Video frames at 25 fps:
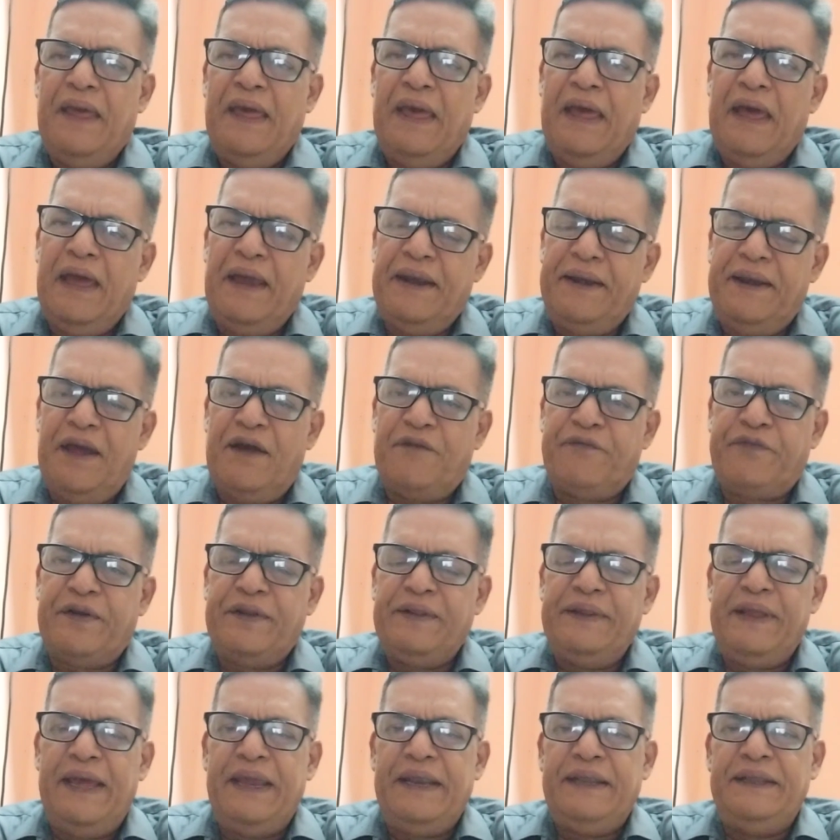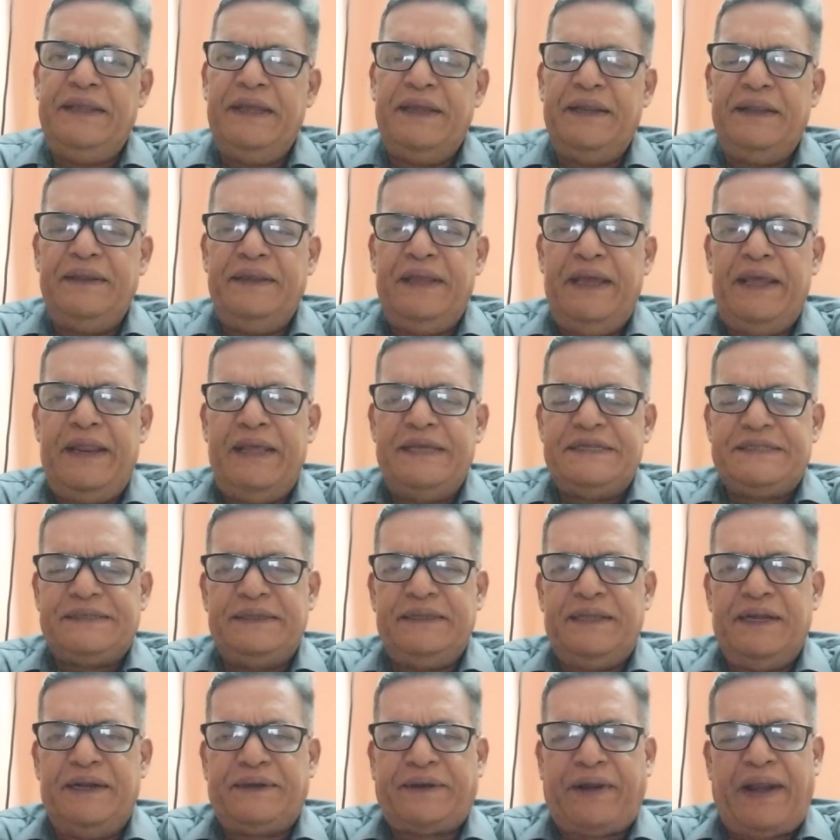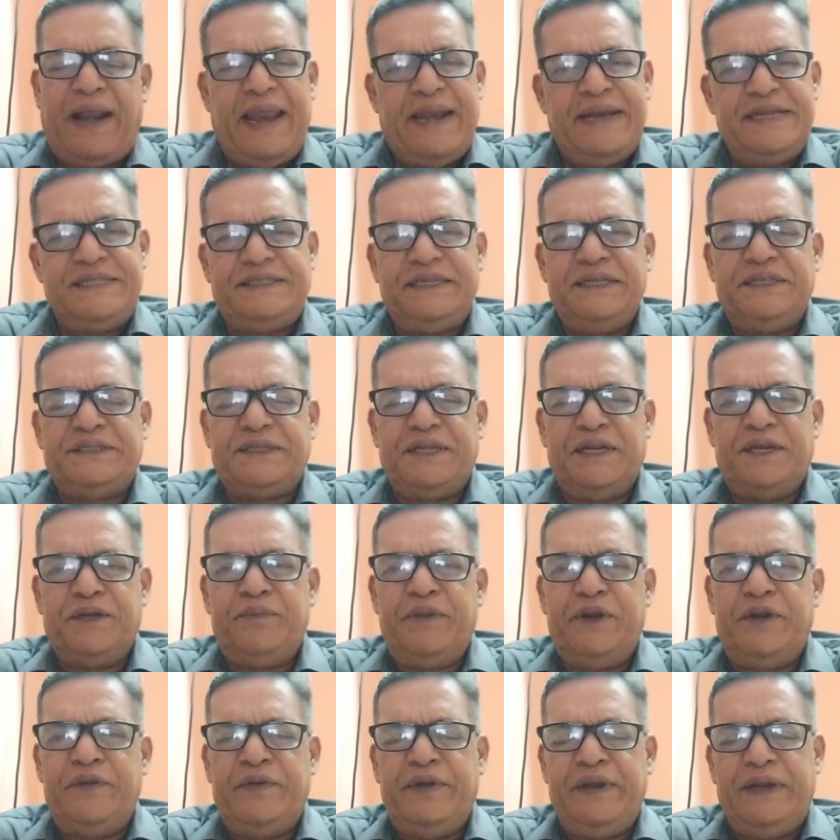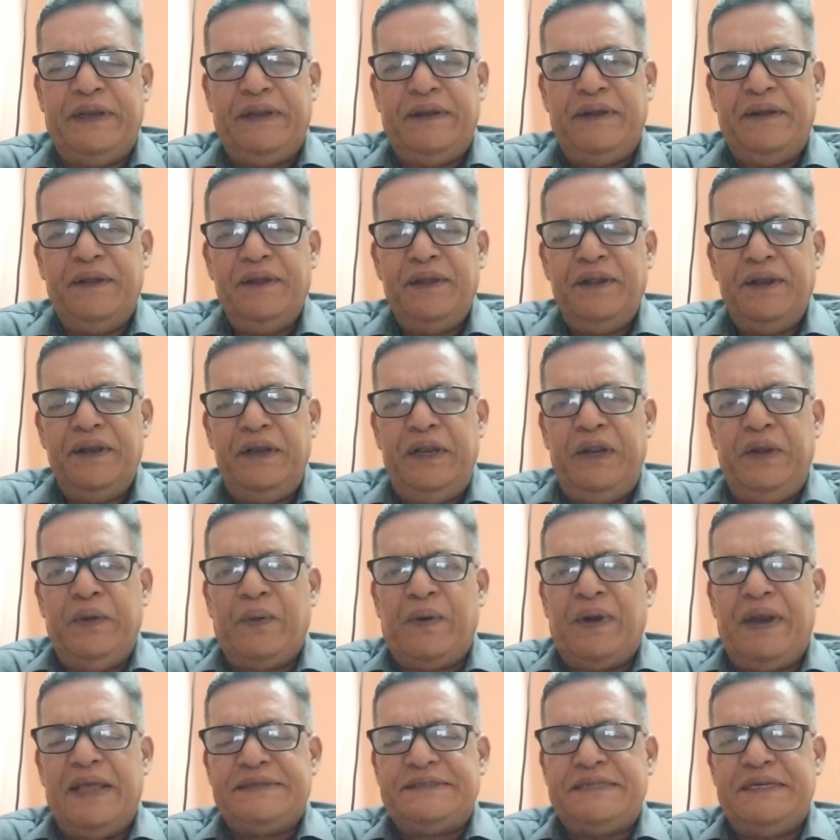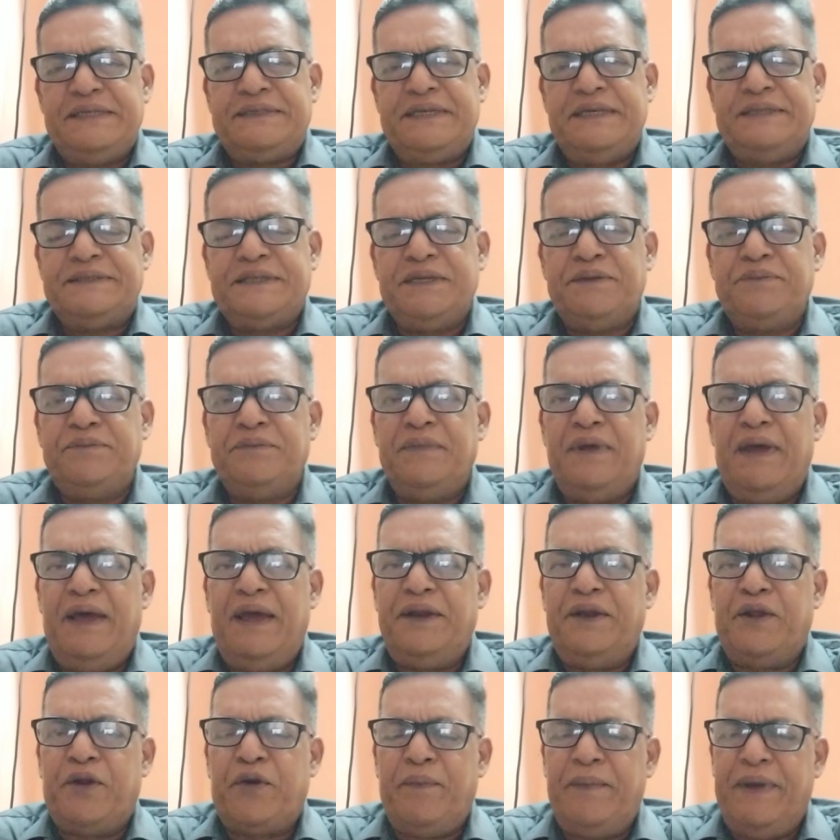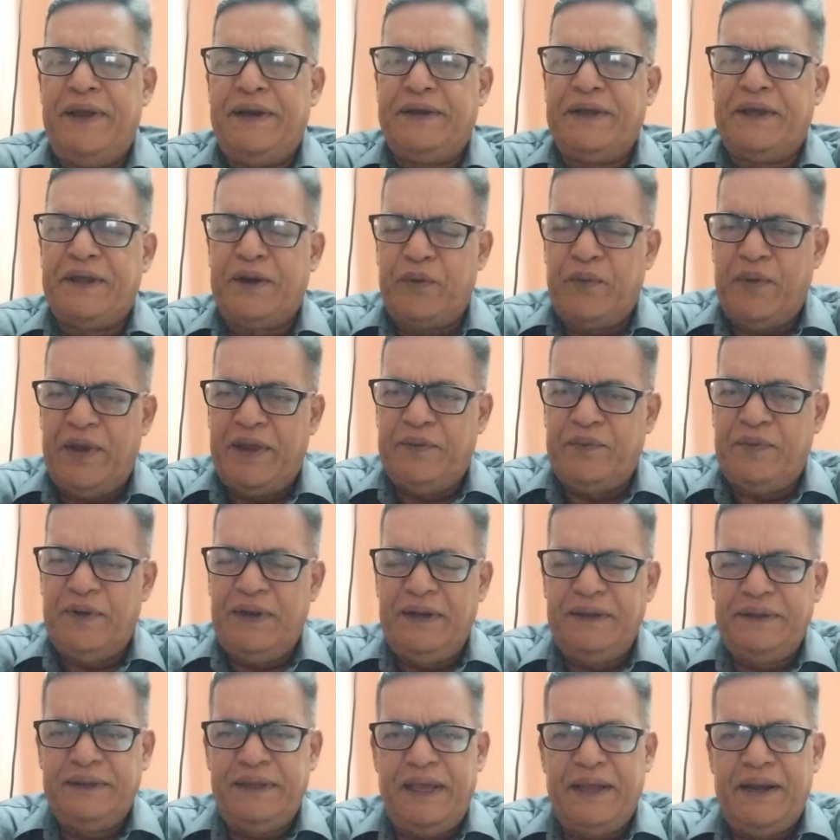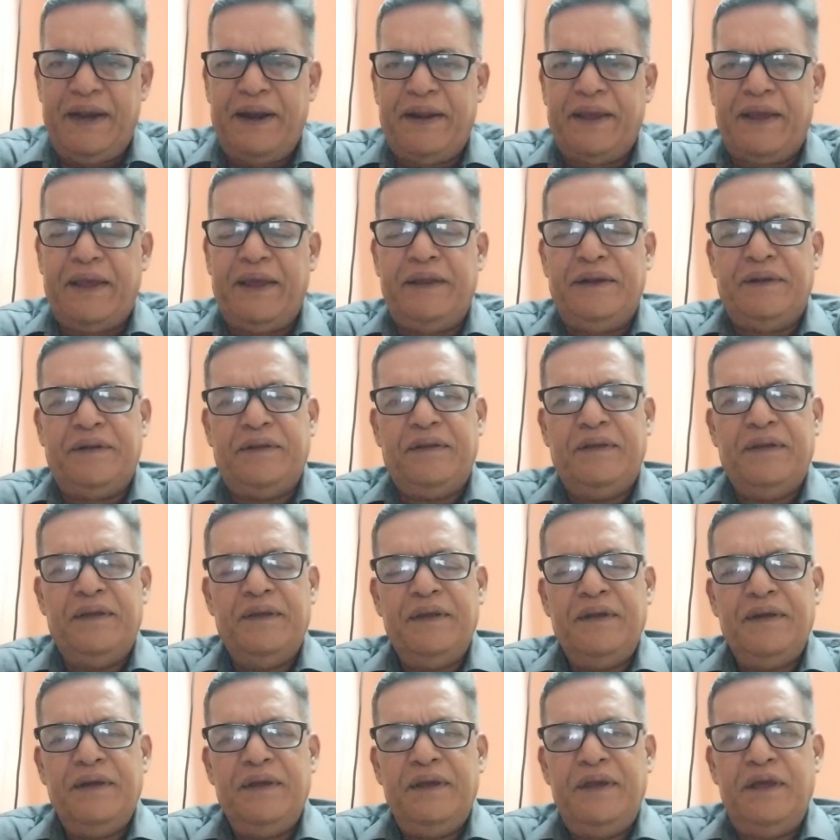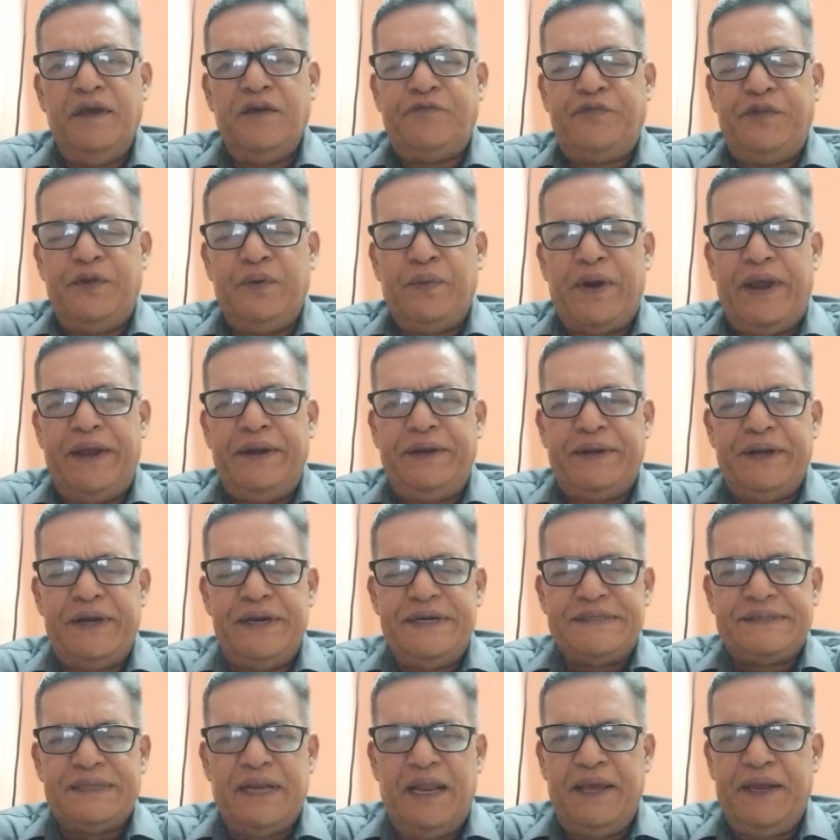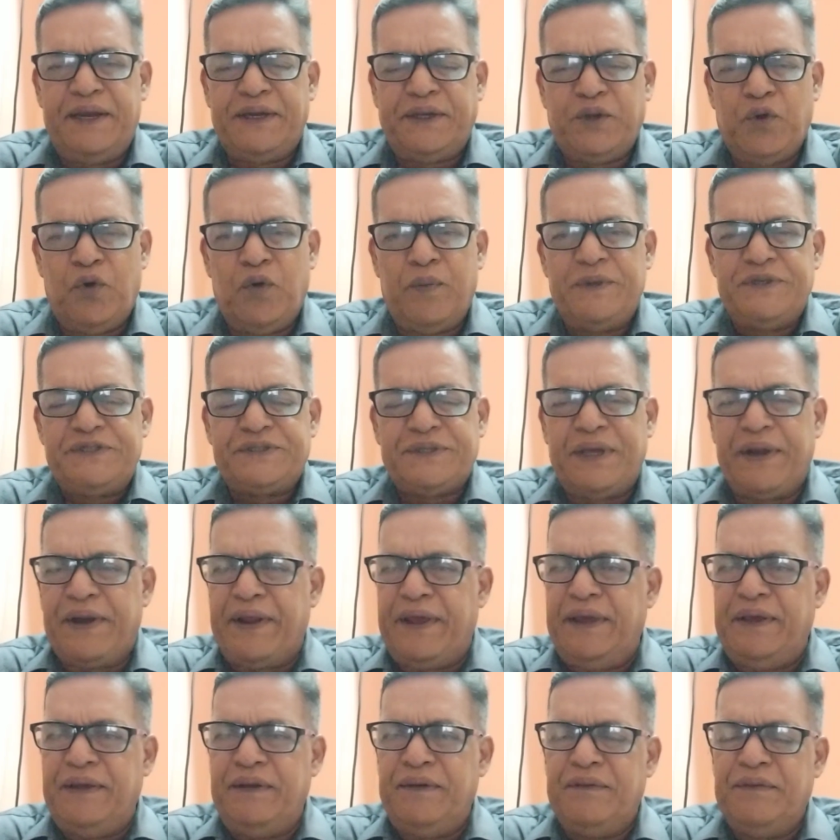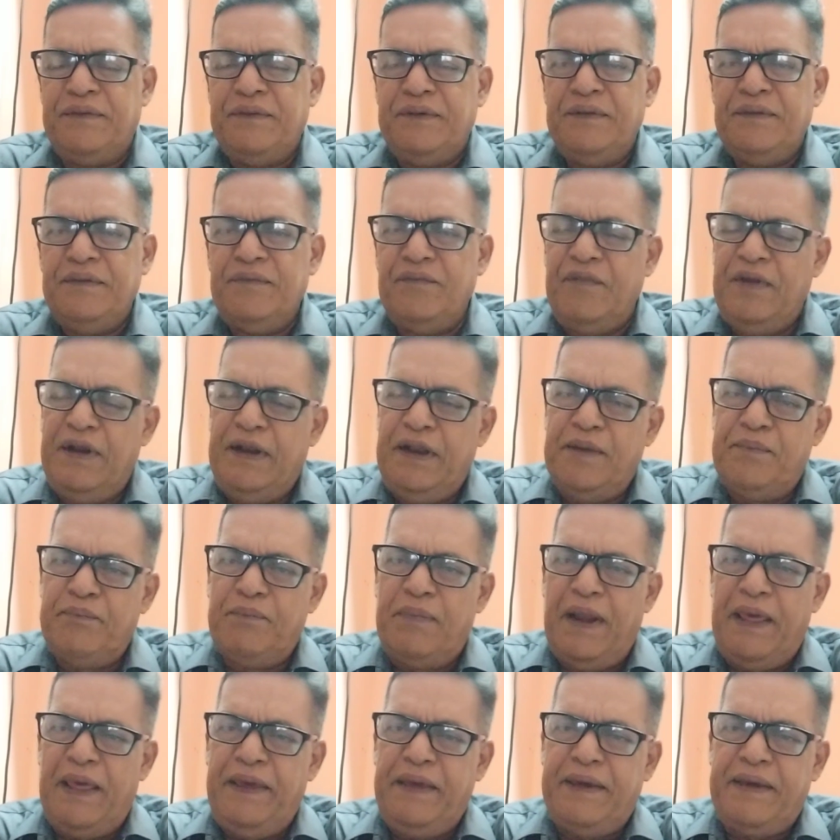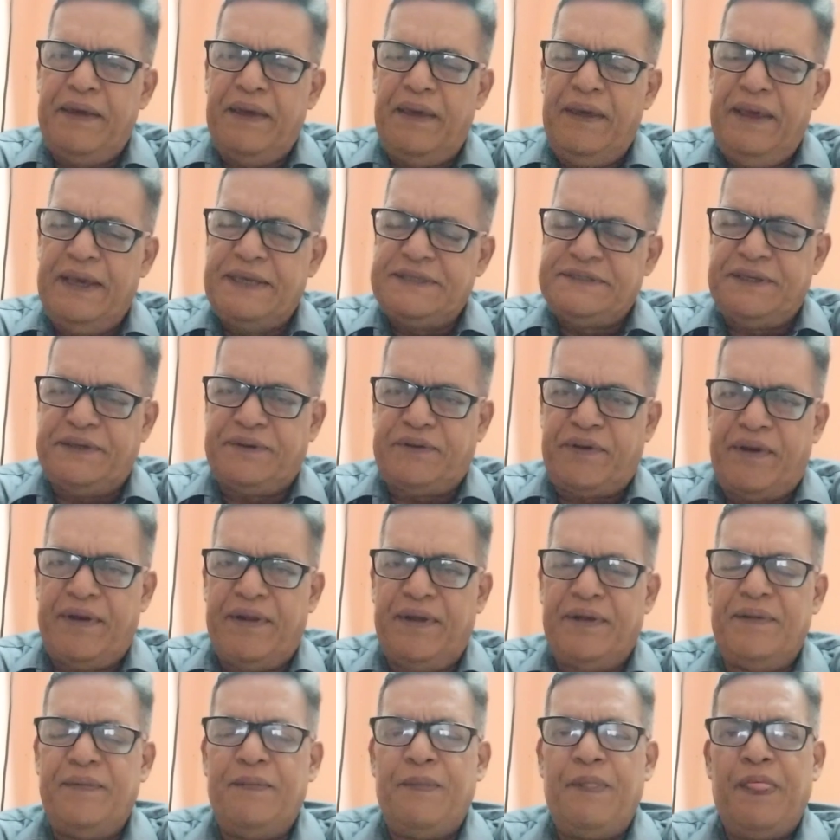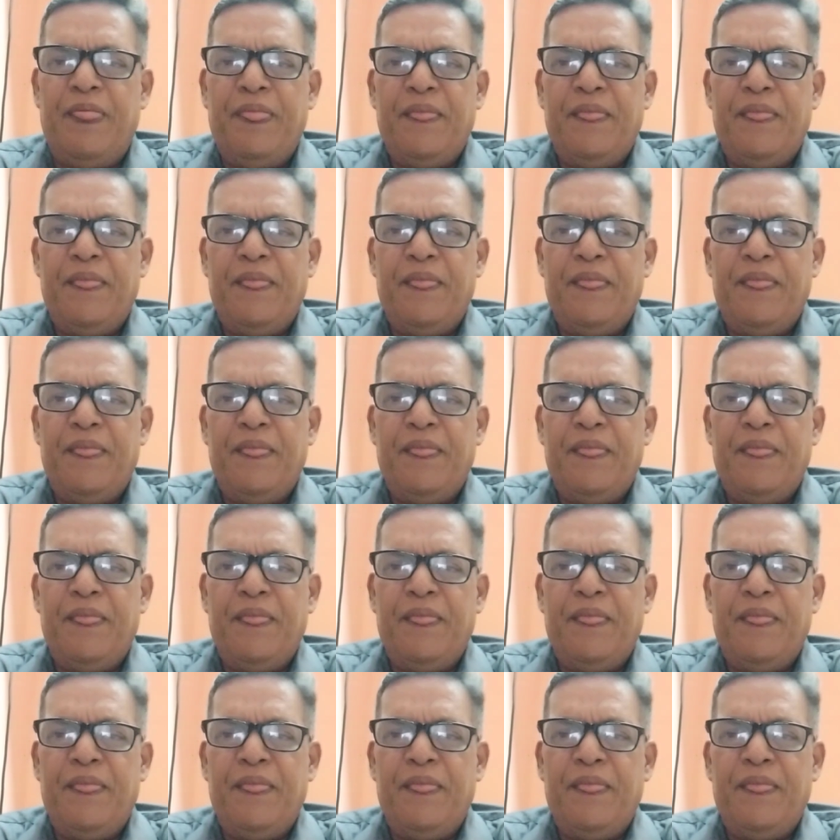And after that, then there is the transition between neoclassicism and romantic revival. There are again a few writers like Thomas Gray, William Blake, etc.